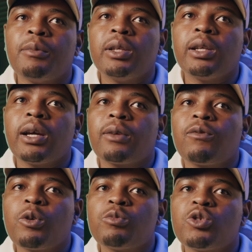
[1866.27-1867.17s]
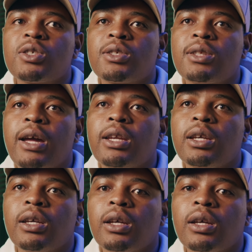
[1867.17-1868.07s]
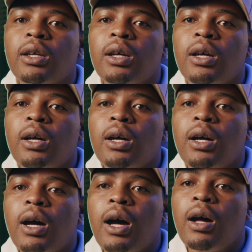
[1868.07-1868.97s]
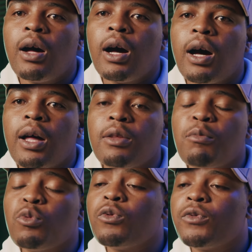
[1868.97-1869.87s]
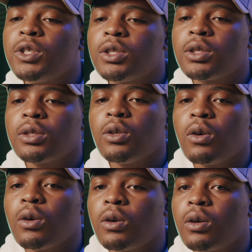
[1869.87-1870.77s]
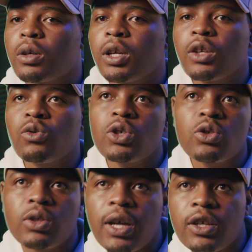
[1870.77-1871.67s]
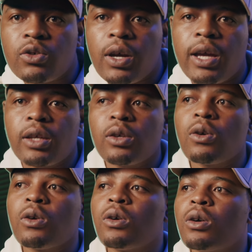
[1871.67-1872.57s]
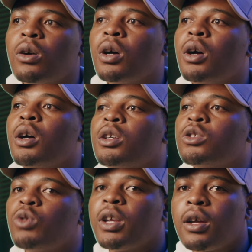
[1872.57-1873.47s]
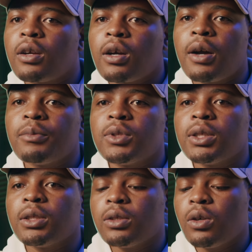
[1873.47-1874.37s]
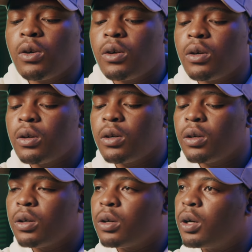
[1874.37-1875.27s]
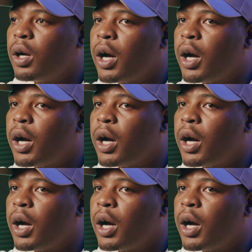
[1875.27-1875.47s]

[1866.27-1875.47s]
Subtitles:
I mean, like, from just studying the movies, your Get Rich or Die Trying, your Straight Outta Compton, your